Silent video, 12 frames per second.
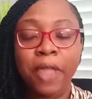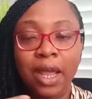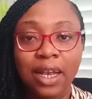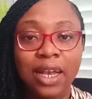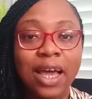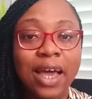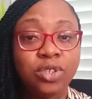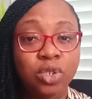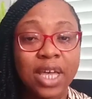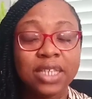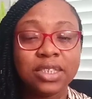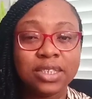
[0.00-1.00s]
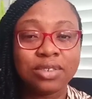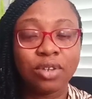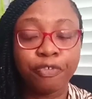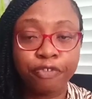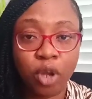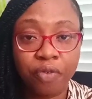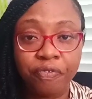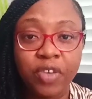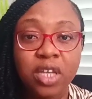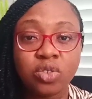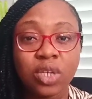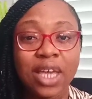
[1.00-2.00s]
light, to get it
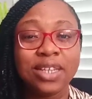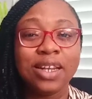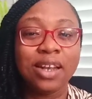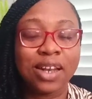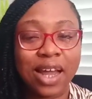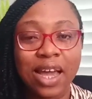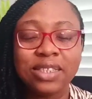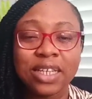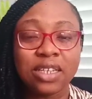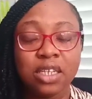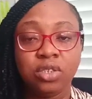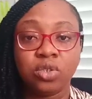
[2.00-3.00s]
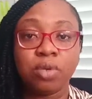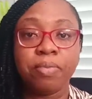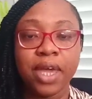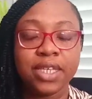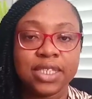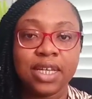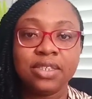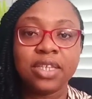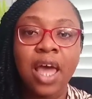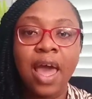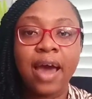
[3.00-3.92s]
fluffy, to get it light at least to some extent.